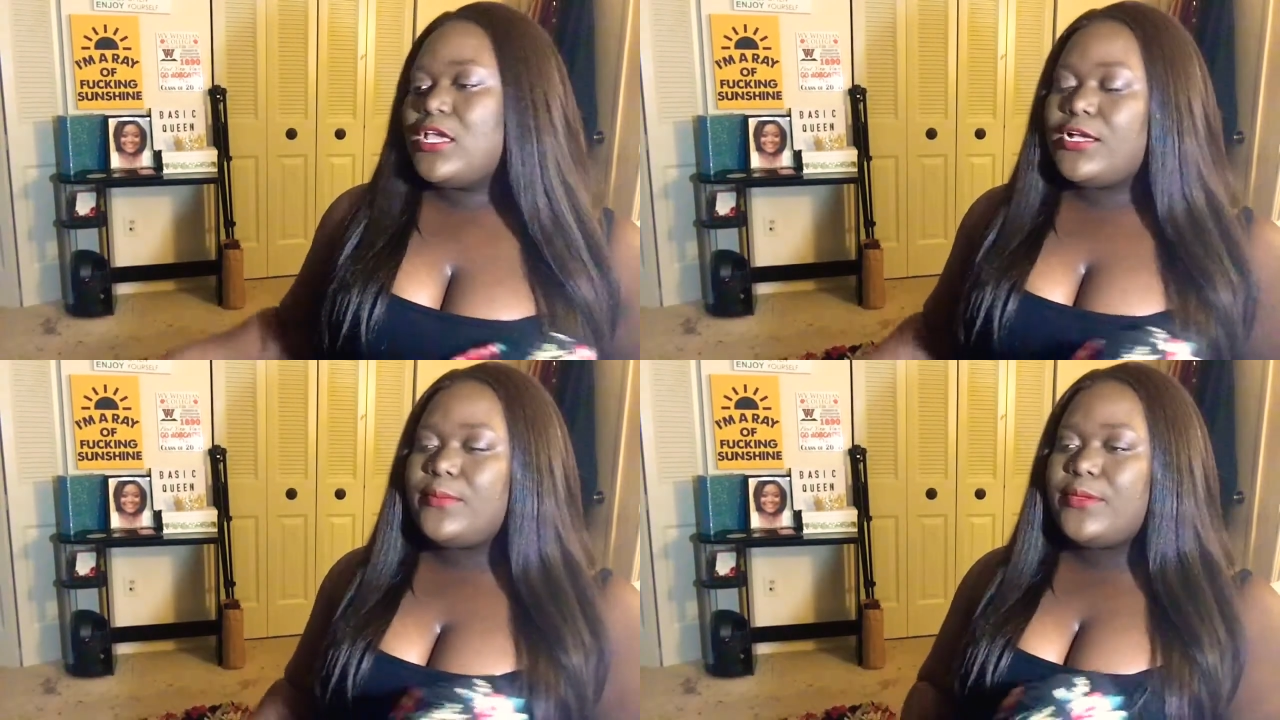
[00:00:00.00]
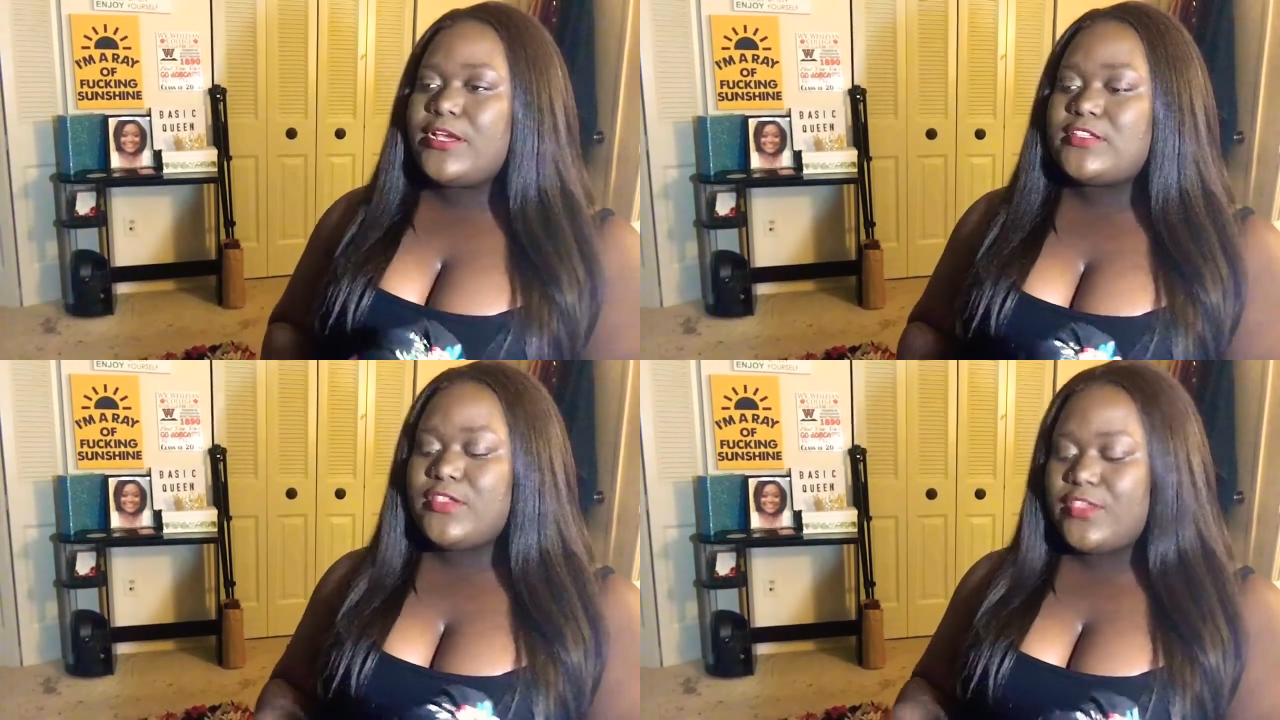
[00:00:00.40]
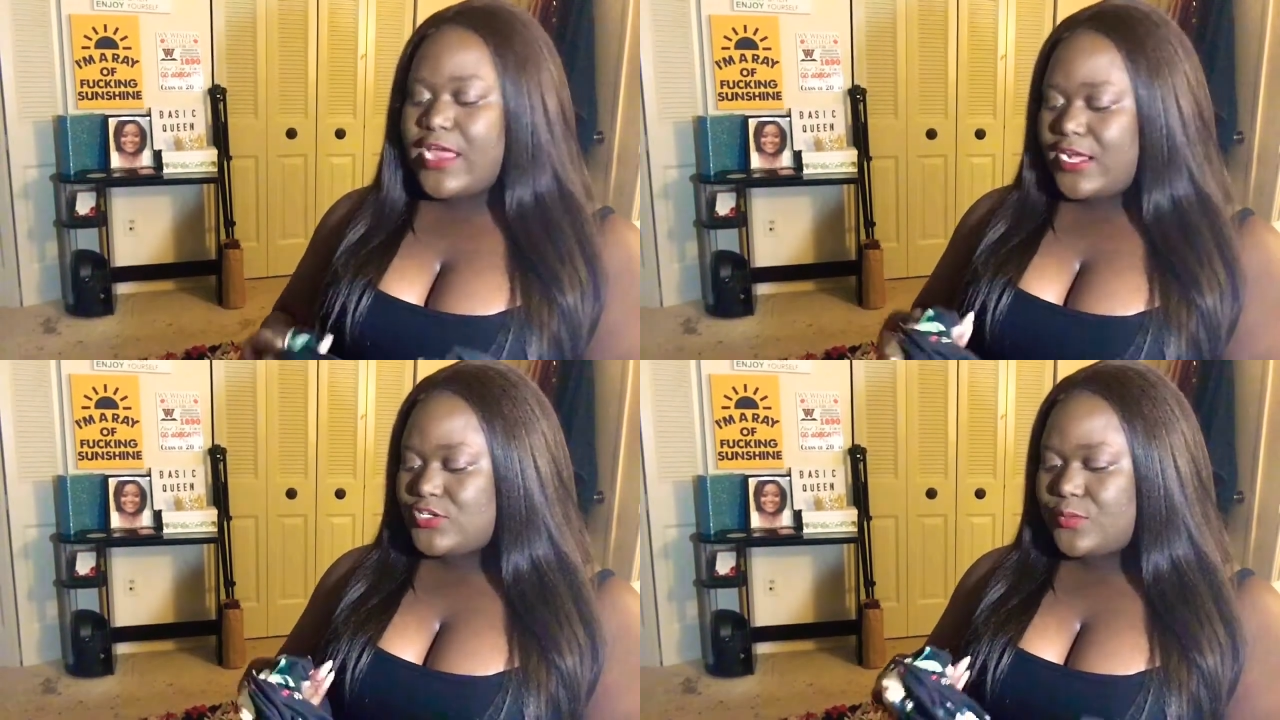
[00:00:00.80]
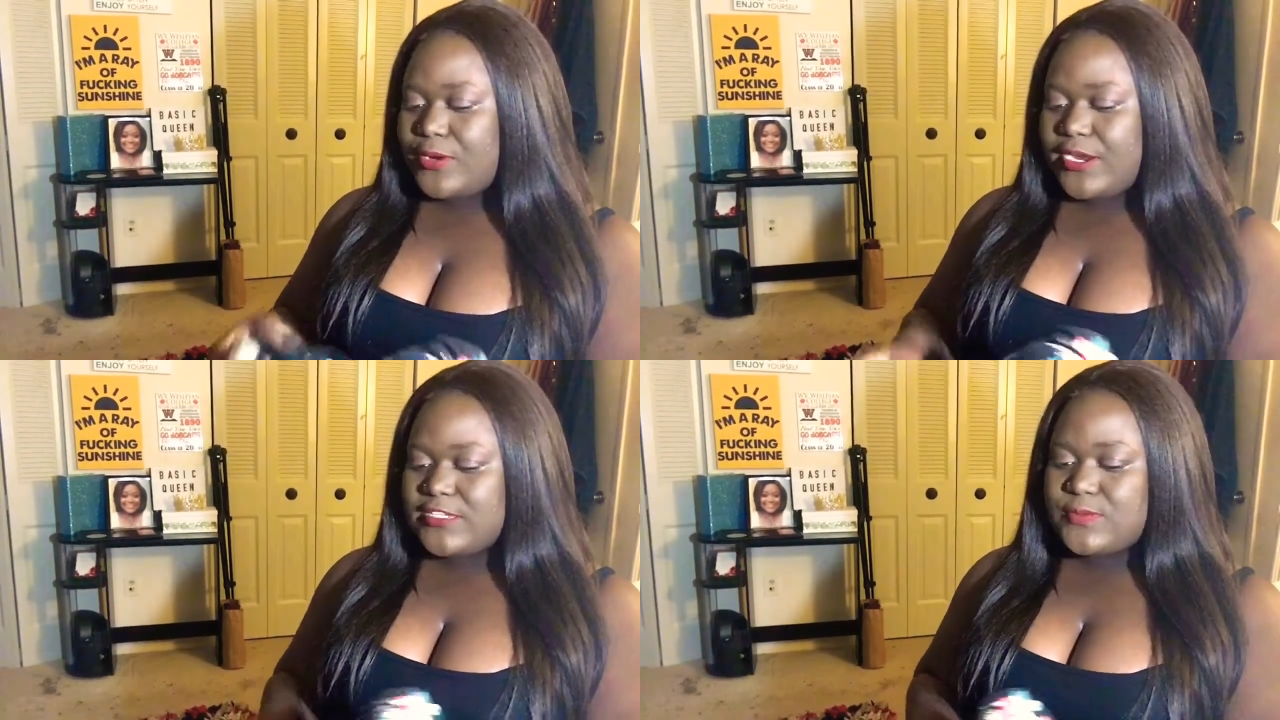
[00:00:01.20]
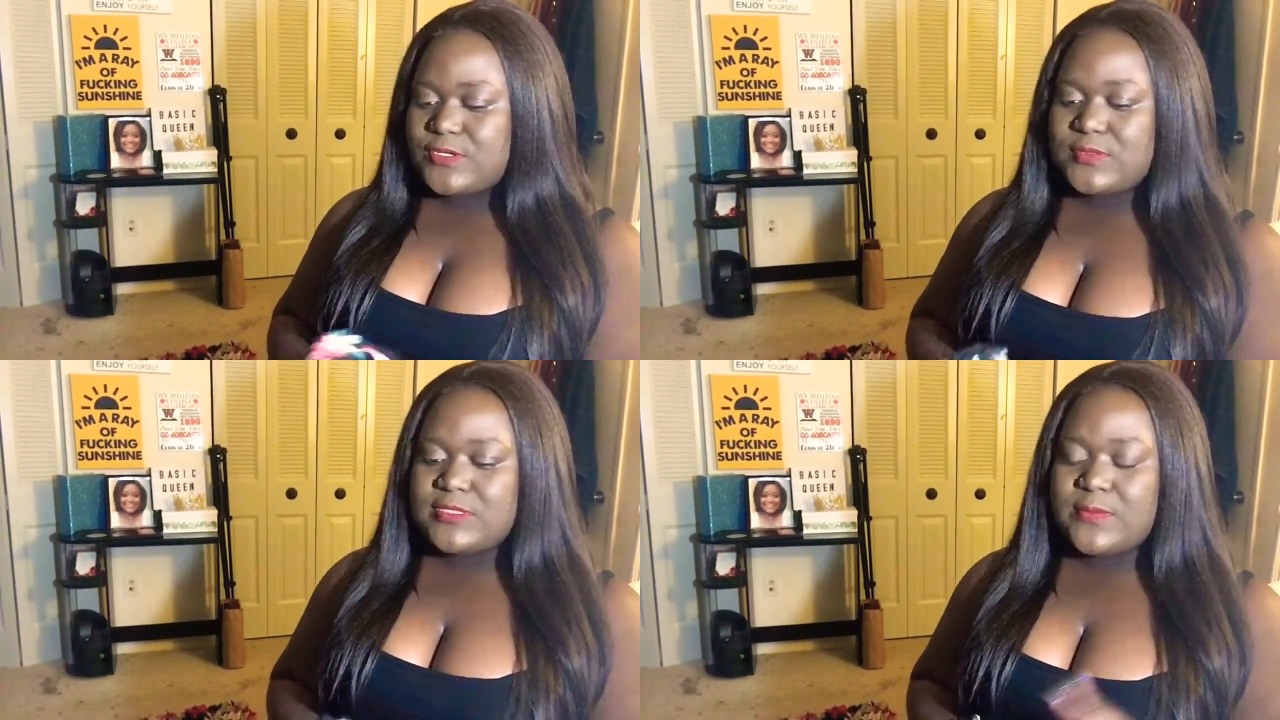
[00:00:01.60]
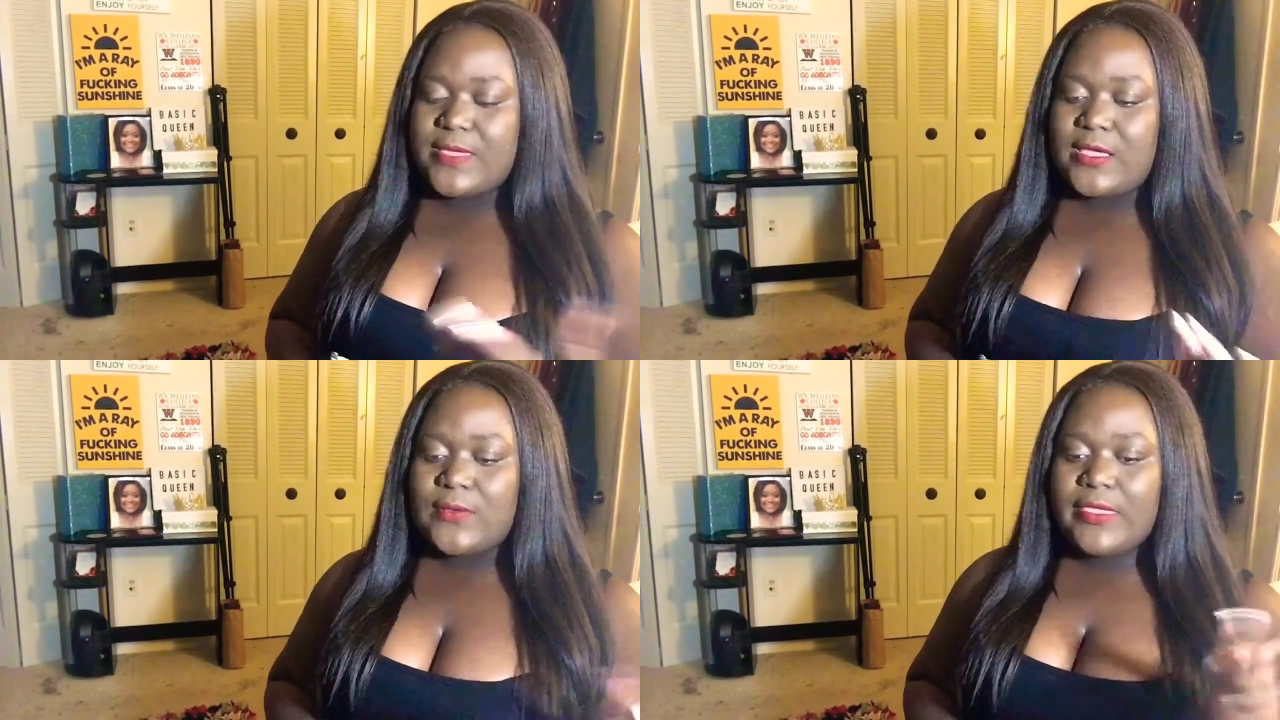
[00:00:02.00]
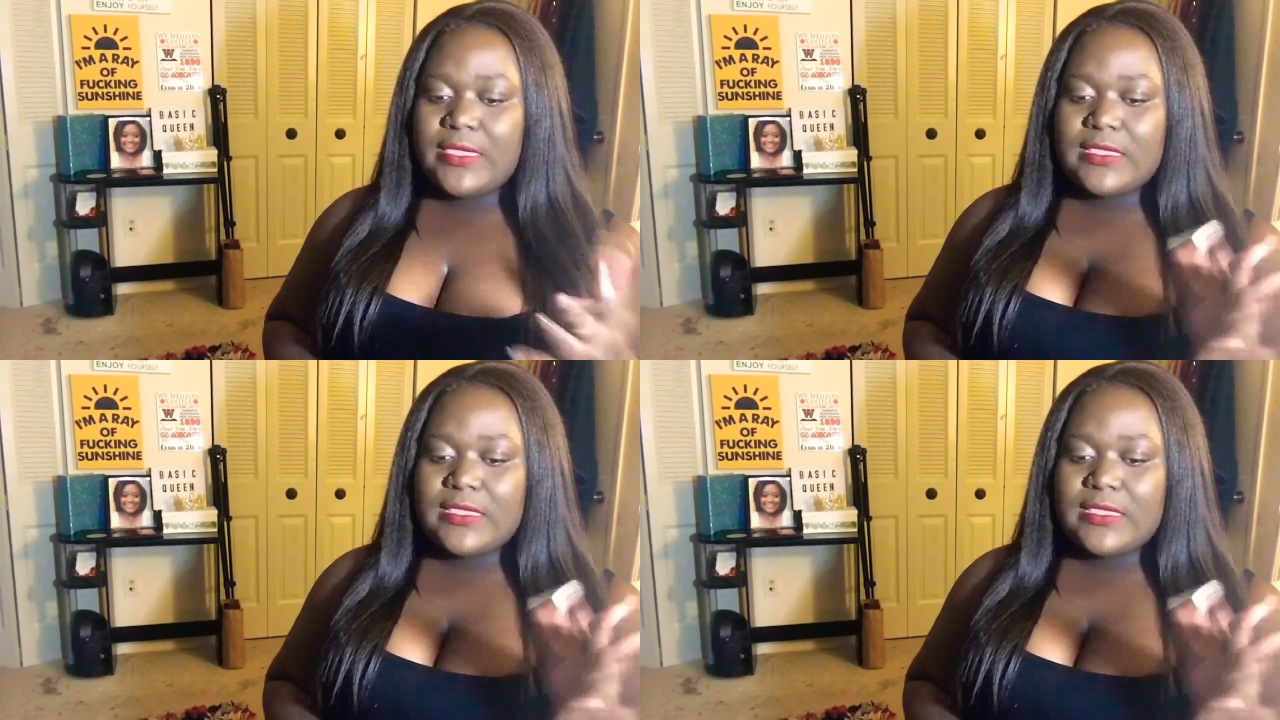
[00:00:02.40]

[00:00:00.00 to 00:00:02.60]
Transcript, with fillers: compared to their actual price which was about